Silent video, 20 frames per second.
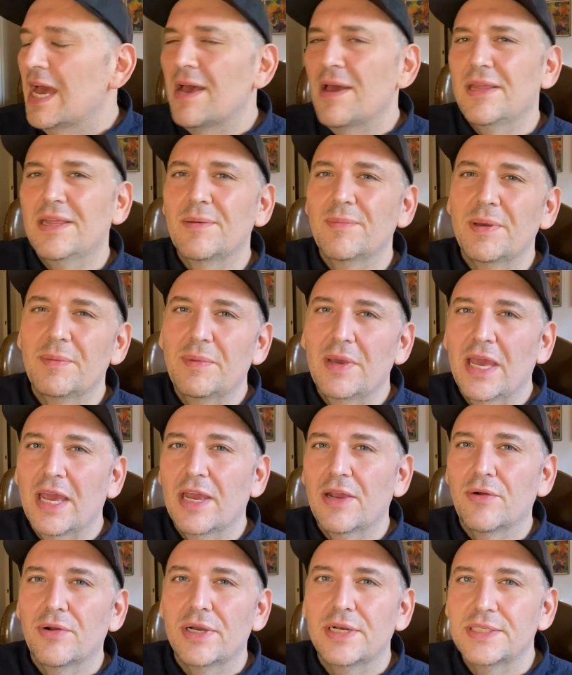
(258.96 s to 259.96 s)
think my
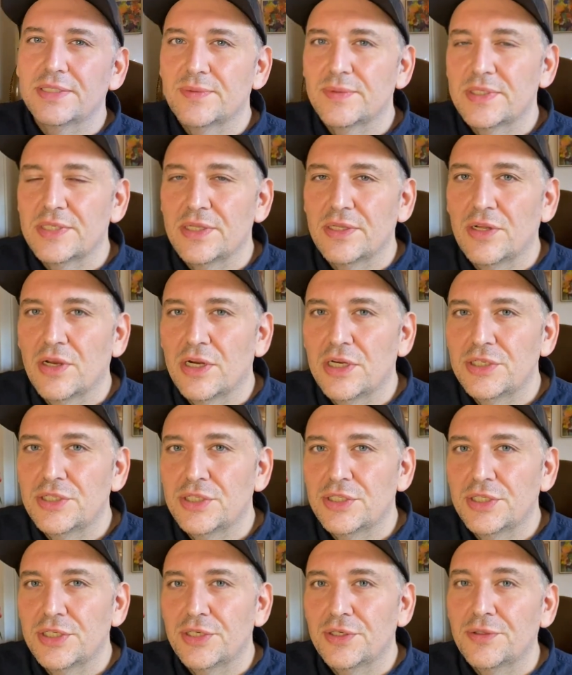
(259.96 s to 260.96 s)
pancreas was
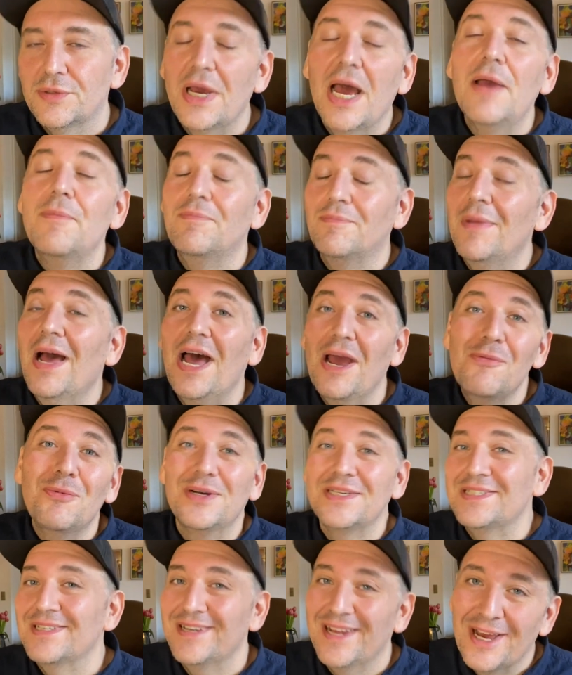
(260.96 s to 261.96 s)
enlarged too. I
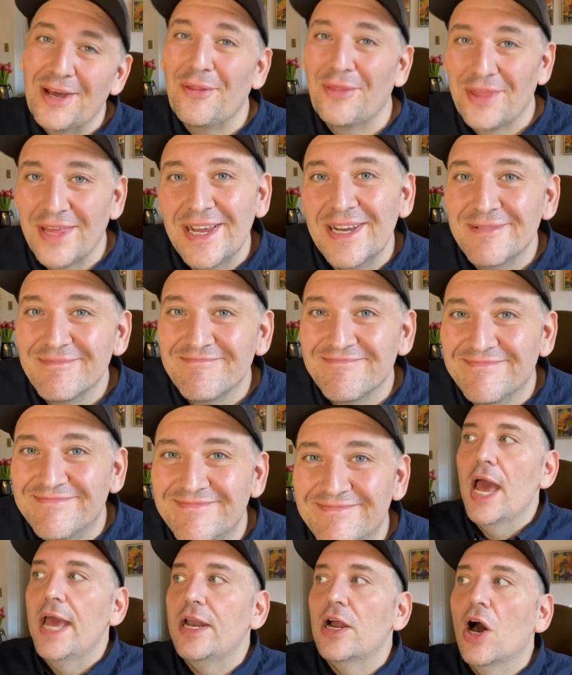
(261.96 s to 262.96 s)
wasn't healthy.
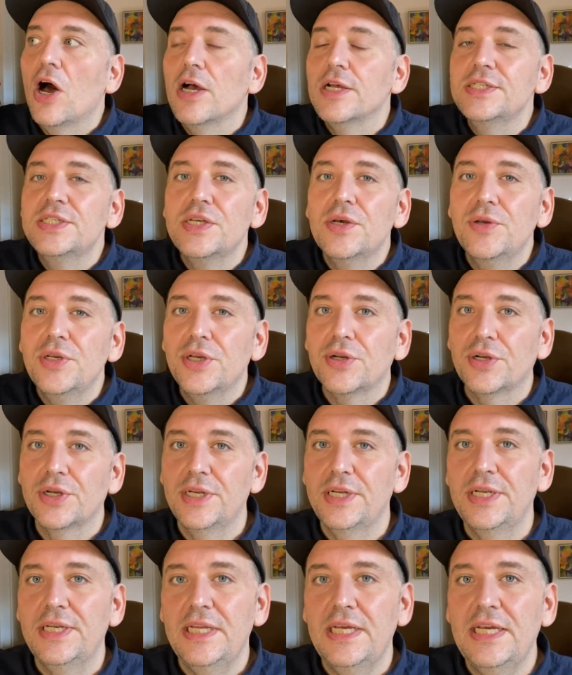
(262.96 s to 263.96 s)
And also you're
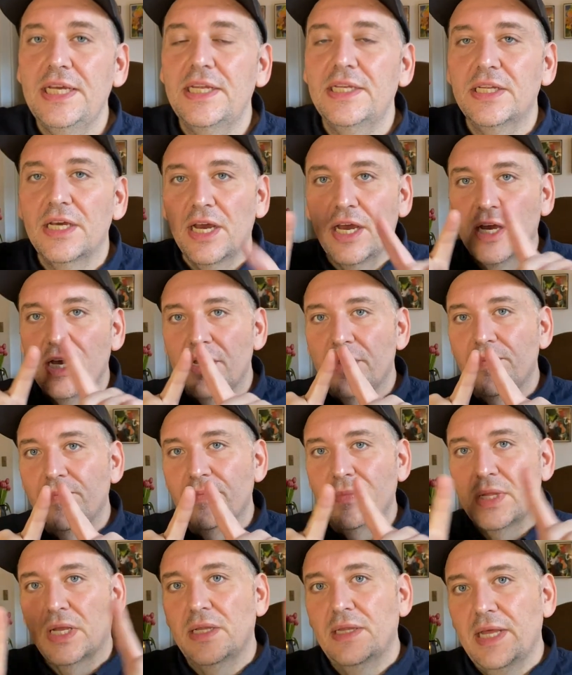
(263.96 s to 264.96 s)
gonna need
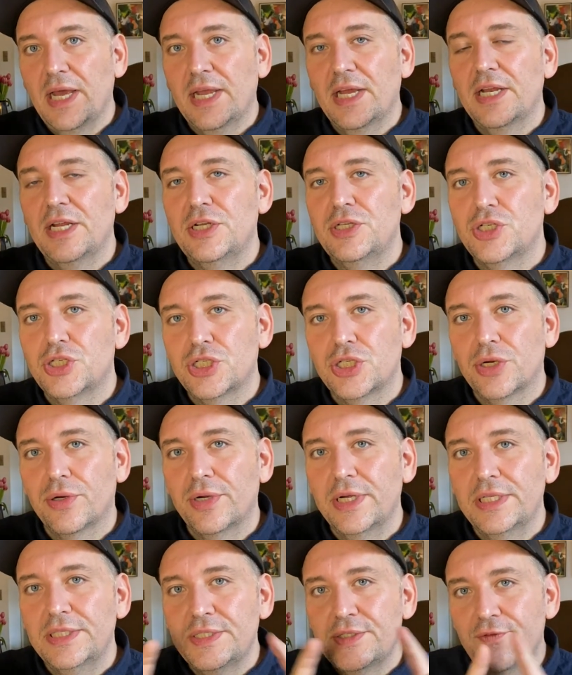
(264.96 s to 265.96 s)
an
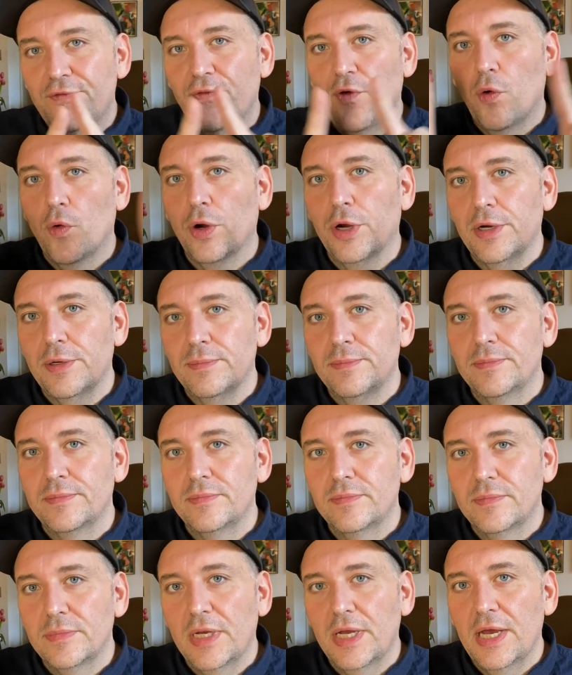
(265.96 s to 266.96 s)
insurance
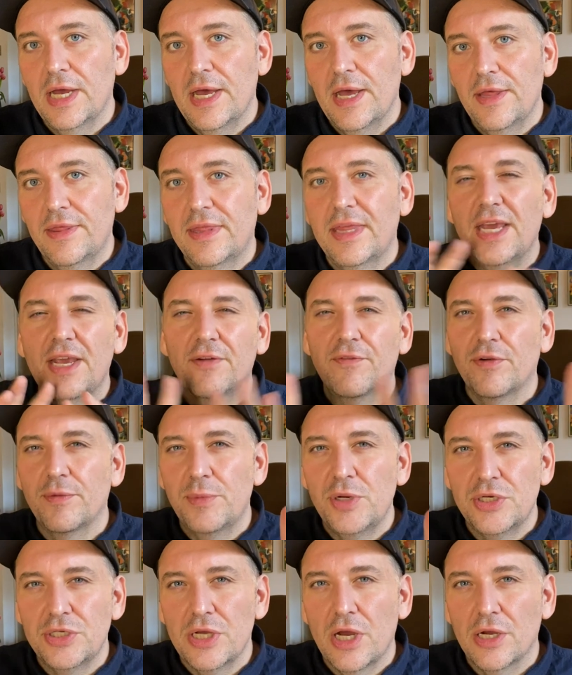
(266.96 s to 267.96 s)
form thing from
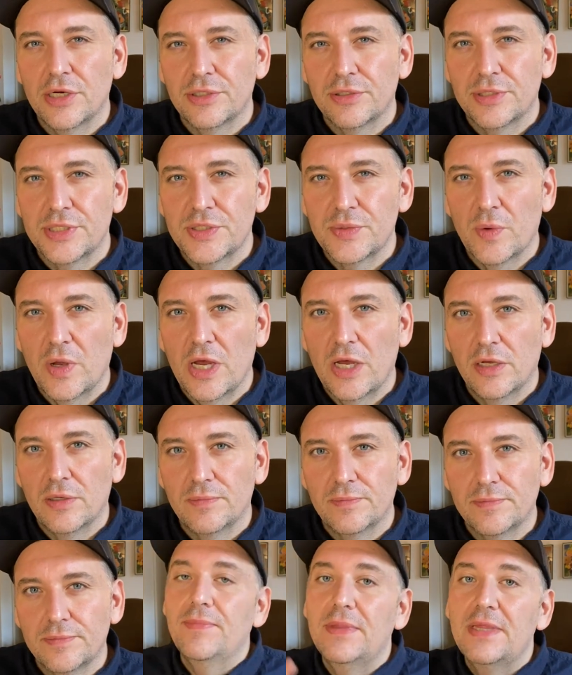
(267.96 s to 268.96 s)
your doctor as
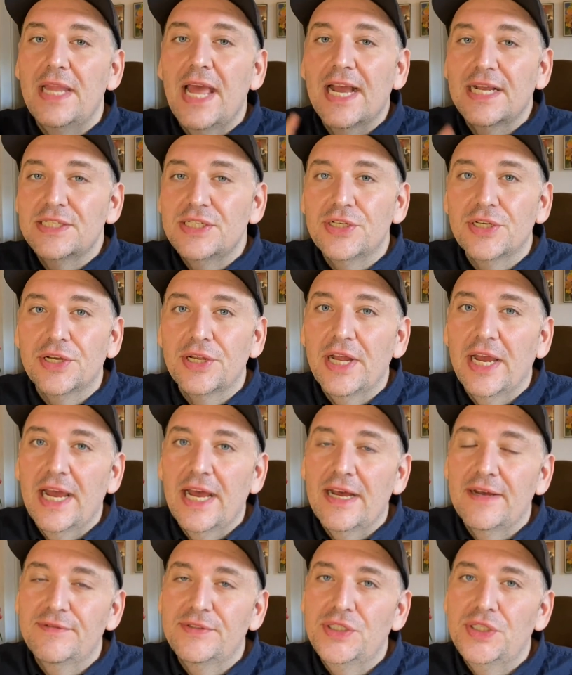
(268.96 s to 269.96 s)
well. Next, you're gonna
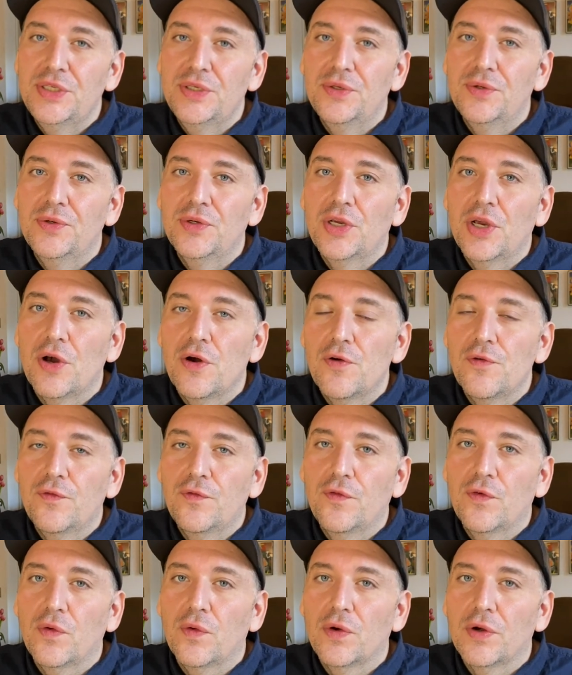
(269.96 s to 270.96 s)
have to go
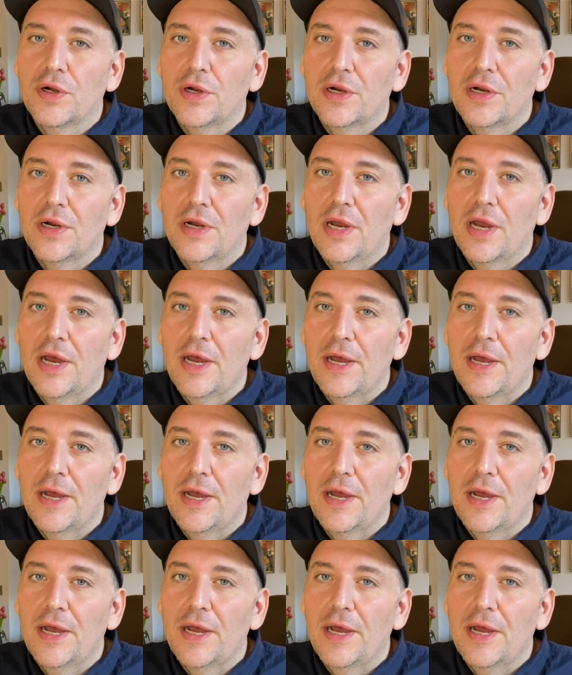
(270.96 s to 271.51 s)
for